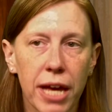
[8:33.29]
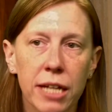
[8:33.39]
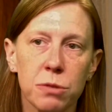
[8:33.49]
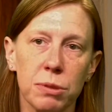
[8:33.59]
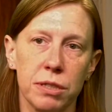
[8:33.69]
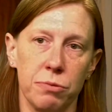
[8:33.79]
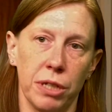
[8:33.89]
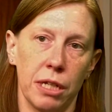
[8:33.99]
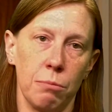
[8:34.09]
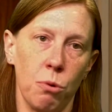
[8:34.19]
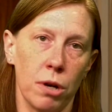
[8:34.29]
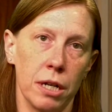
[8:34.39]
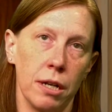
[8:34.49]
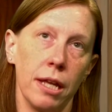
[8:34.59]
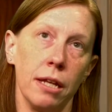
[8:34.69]
that's what's really
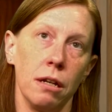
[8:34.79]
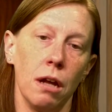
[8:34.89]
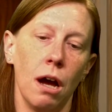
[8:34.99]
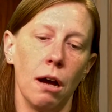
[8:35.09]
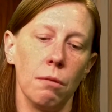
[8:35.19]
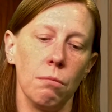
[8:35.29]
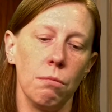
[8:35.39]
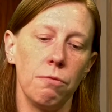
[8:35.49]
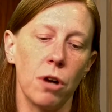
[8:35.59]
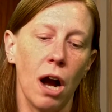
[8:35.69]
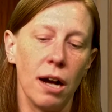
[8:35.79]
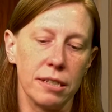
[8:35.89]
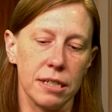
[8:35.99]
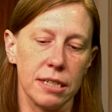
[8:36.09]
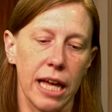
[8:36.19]
important and um, for
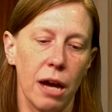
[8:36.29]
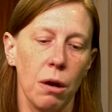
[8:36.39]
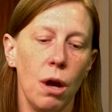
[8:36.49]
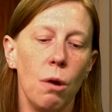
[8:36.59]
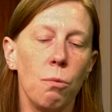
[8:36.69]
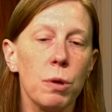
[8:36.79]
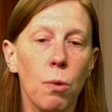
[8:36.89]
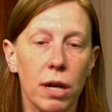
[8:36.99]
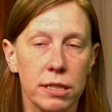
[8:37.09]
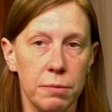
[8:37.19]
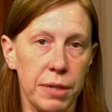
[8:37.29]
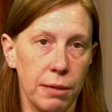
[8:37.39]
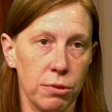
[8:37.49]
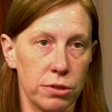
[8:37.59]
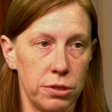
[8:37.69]
us is that we want to be
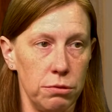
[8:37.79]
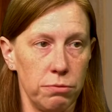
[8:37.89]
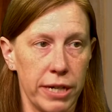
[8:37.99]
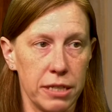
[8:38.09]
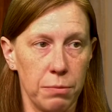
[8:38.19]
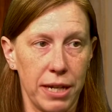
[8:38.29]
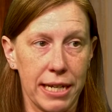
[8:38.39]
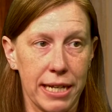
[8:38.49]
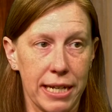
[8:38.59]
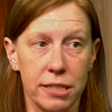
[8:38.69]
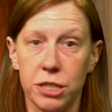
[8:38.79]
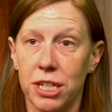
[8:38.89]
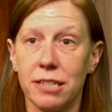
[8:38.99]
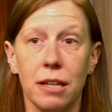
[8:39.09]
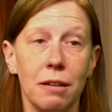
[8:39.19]
able to raise money to
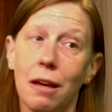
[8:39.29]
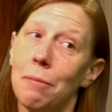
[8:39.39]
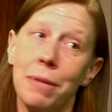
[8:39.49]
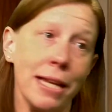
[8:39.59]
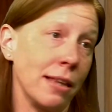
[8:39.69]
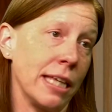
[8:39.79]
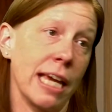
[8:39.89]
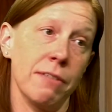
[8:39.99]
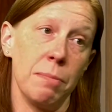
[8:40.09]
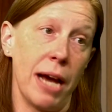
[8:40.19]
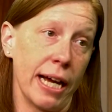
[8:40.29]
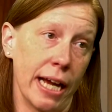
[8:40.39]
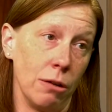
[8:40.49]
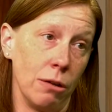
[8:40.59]
just uh, immediately give it back out.